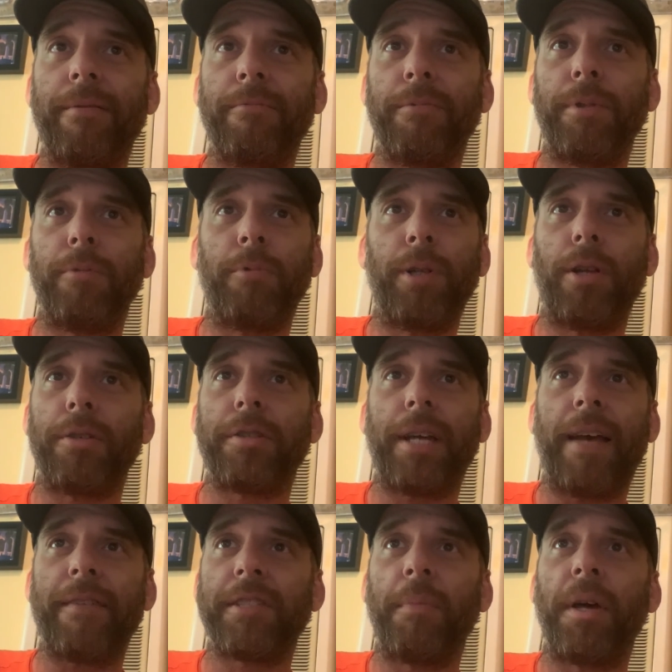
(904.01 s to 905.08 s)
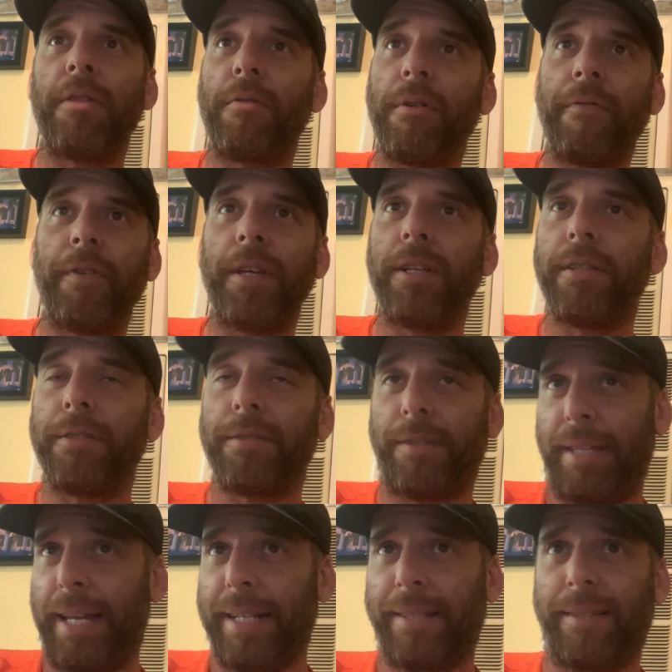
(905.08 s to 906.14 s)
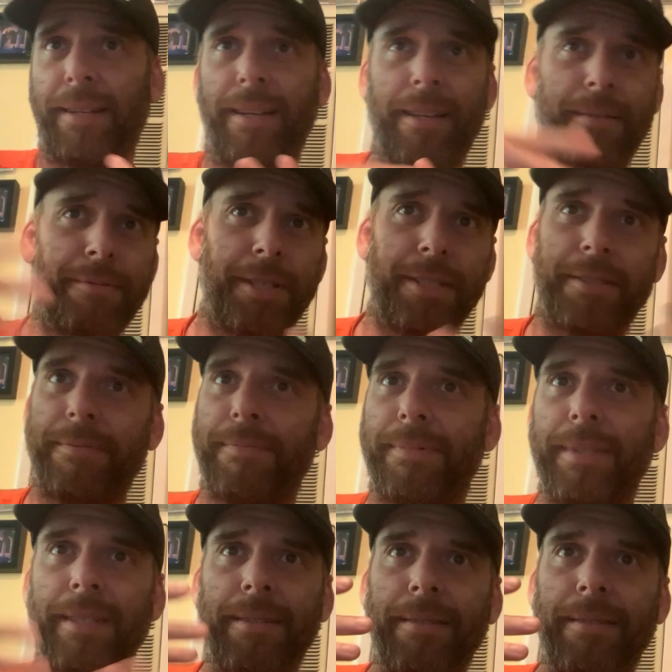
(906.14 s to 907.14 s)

we'll we'll also have some other reveals that uh, just